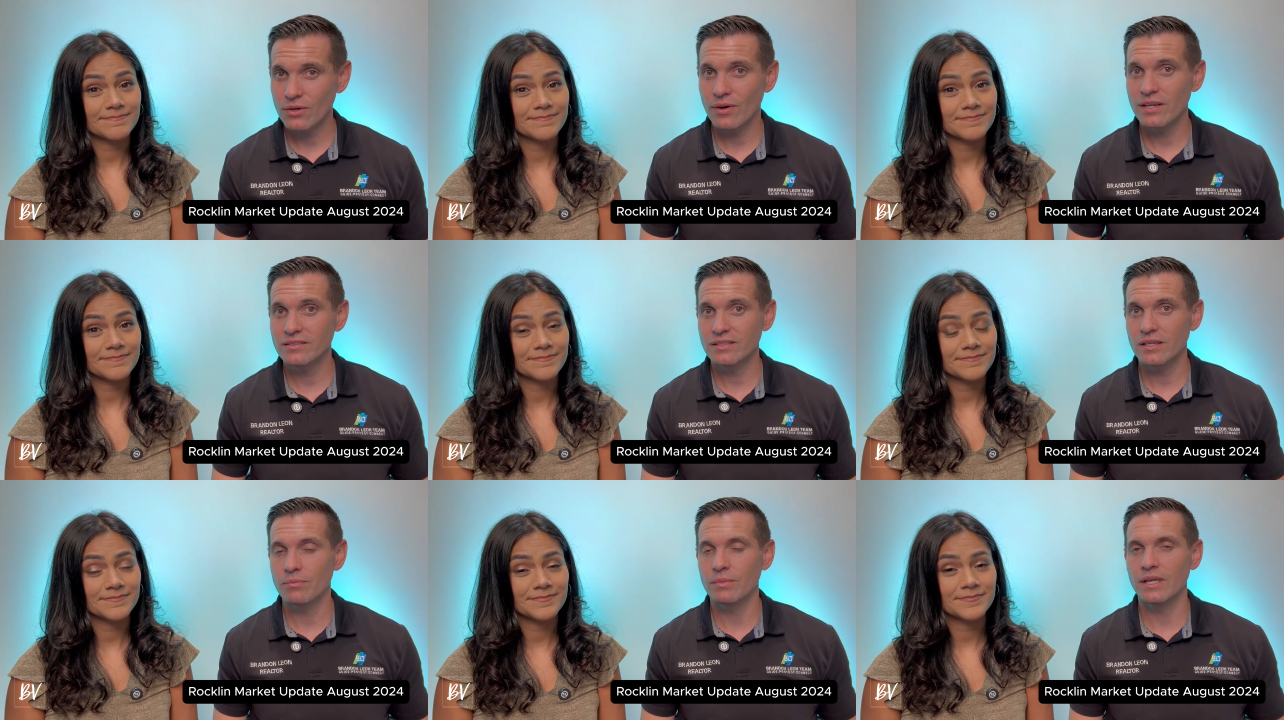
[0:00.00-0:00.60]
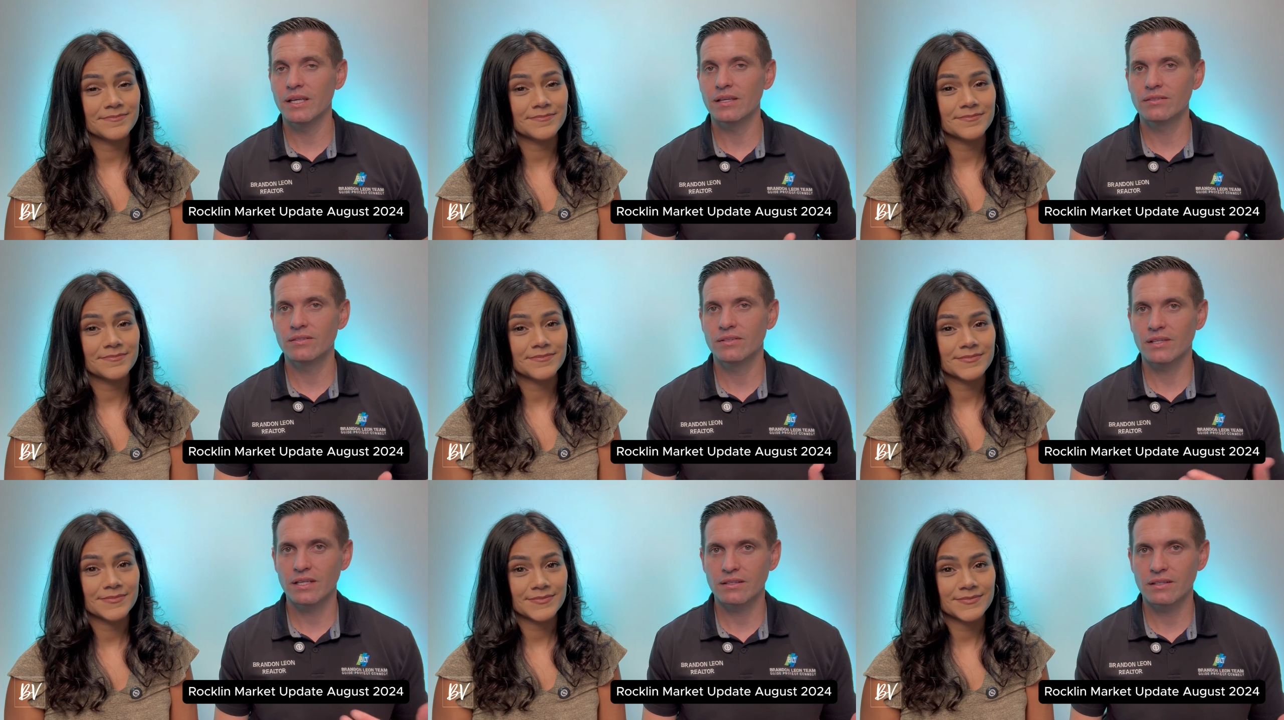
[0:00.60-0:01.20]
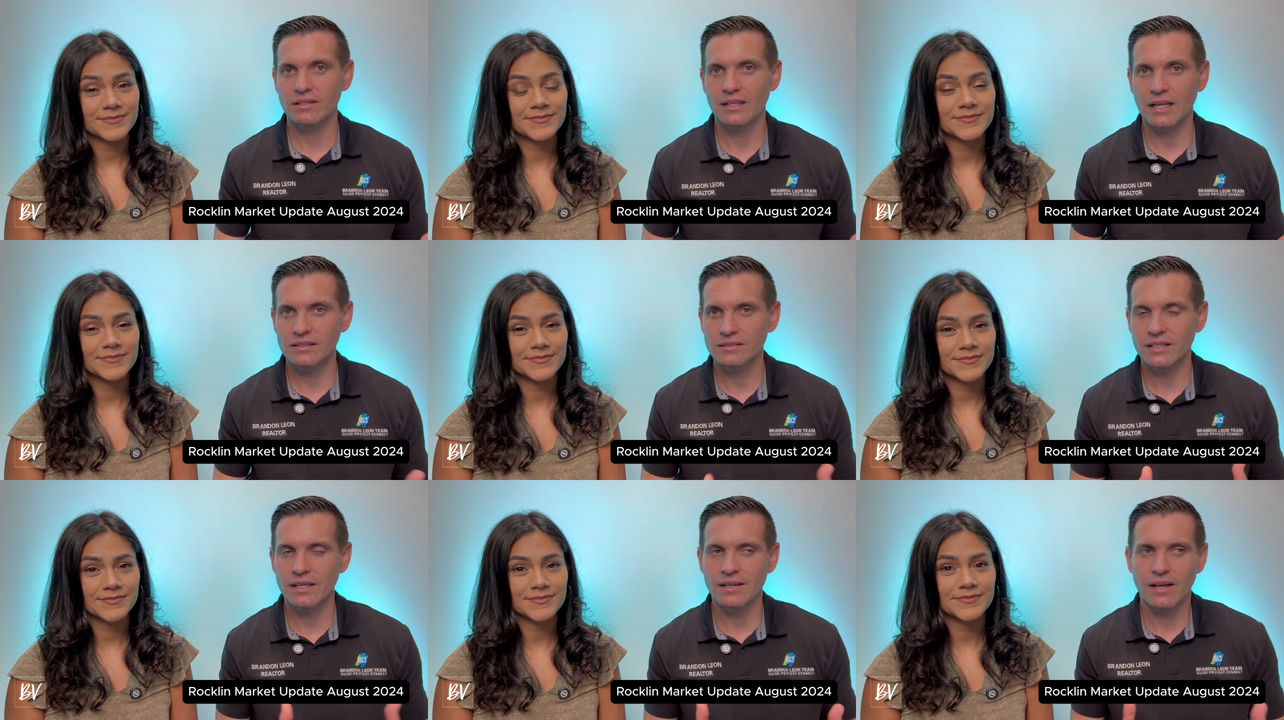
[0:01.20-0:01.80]
Speaker 1: of crazy to me to think that
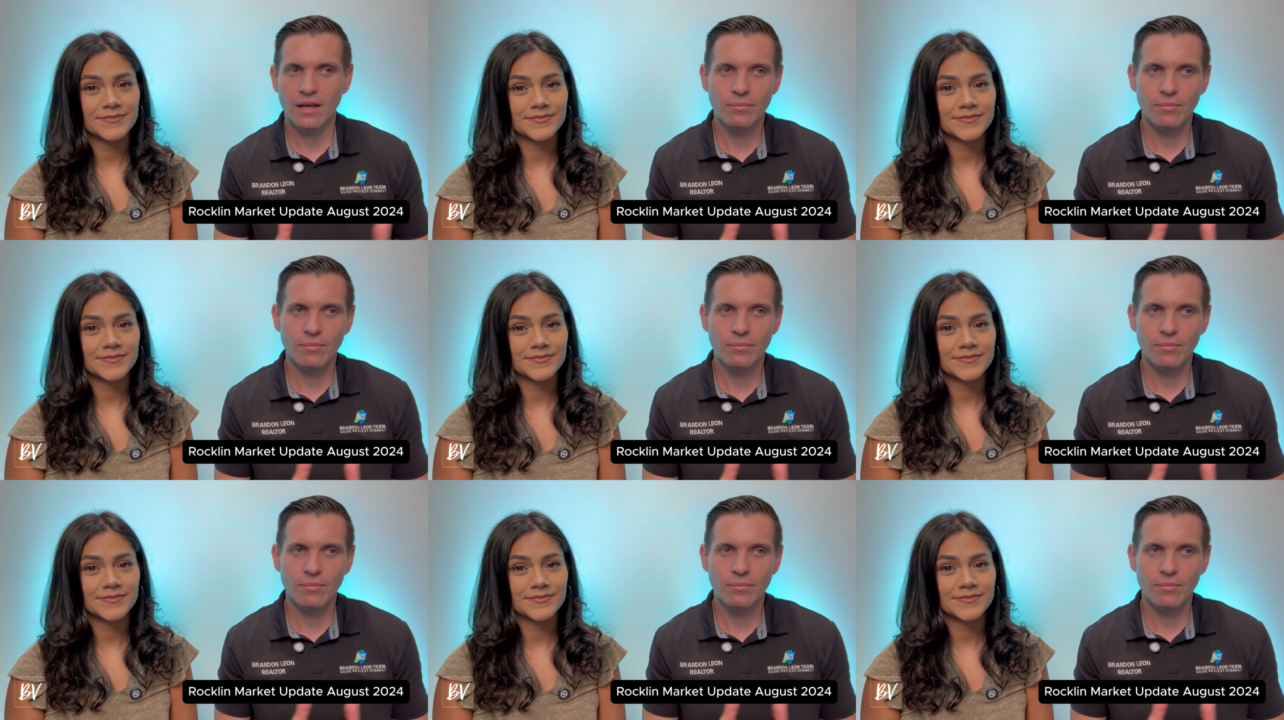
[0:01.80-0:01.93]
that's it.